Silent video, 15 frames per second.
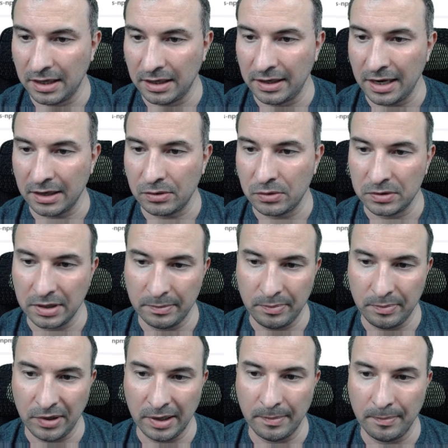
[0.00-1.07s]
Nexus
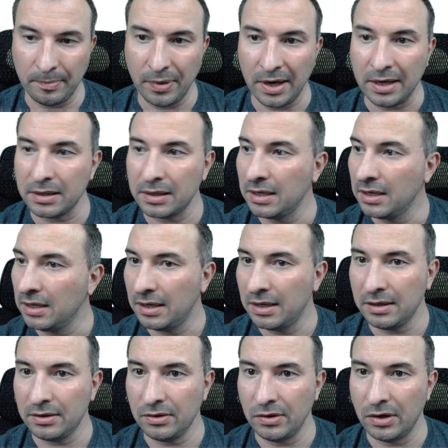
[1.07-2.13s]
npm pass,
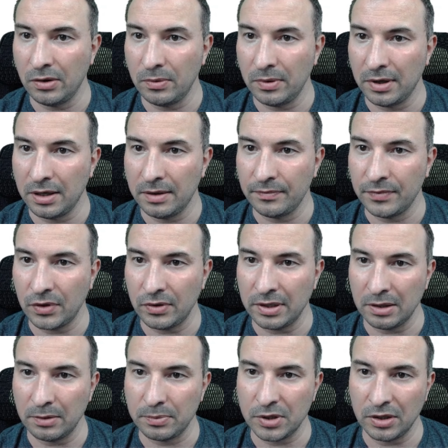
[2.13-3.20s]
and there's
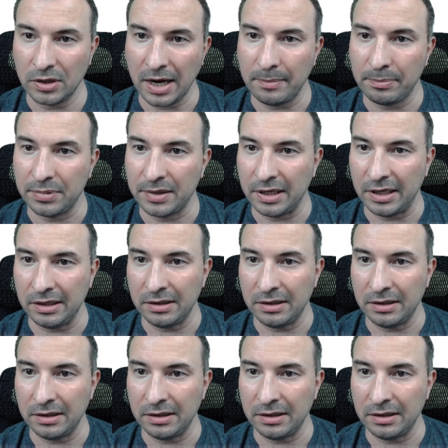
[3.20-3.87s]
an option update.